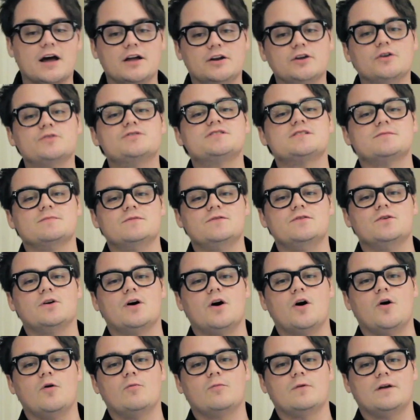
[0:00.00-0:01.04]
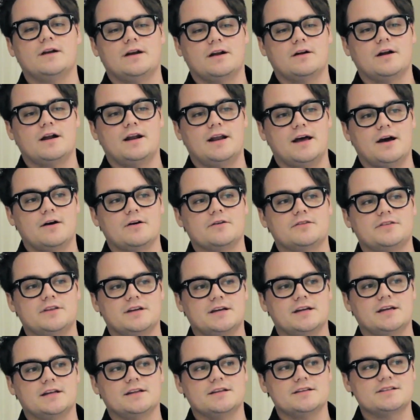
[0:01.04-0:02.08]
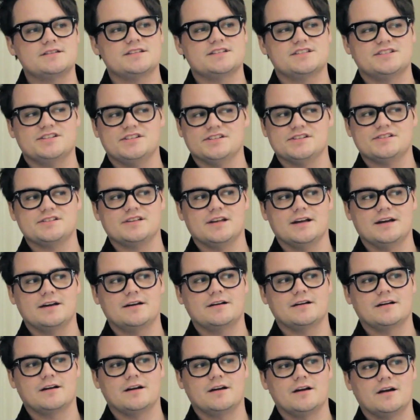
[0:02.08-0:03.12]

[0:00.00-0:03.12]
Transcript: I know some of you at home right now are thinking this is just like